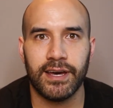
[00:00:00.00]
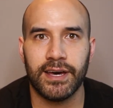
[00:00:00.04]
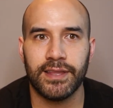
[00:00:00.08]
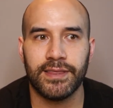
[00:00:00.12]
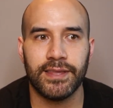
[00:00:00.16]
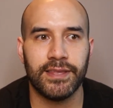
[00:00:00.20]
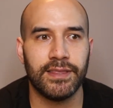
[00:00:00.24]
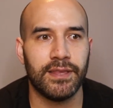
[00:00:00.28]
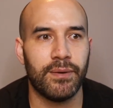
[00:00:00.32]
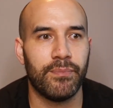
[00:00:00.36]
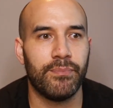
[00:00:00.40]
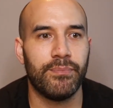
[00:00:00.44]
I
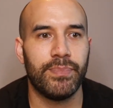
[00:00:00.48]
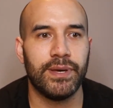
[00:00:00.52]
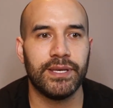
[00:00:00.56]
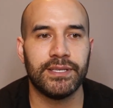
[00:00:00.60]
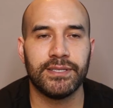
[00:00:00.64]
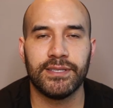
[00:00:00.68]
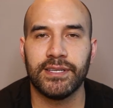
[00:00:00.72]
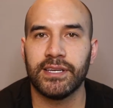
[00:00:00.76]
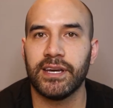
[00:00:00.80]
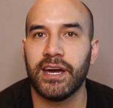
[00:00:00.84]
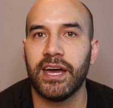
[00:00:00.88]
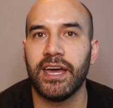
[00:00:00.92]
think the
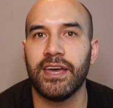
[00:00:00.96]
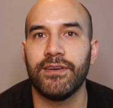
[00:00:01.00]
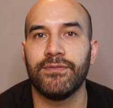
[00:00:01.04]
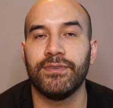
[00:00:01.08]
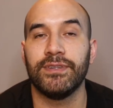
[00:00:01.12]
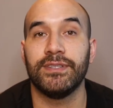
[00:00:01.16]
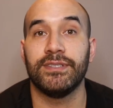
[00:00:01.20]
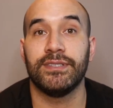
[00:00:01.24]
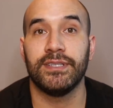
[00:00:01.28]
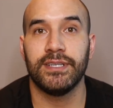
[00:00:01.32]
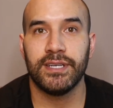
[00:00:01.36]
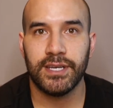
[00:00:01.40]
best thing I
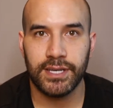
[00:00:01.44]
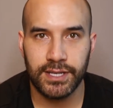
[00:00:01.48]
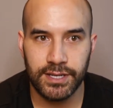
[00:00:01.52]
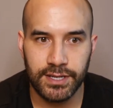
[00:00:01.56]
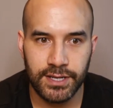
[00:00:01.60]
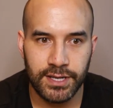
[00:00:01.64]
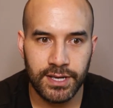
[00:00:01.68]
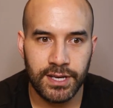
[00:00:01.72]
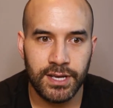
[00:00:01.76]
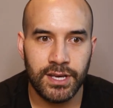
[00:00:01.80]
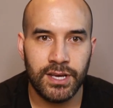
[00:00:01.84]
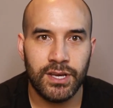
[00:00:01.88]
ever
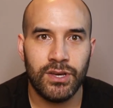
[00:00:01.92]
did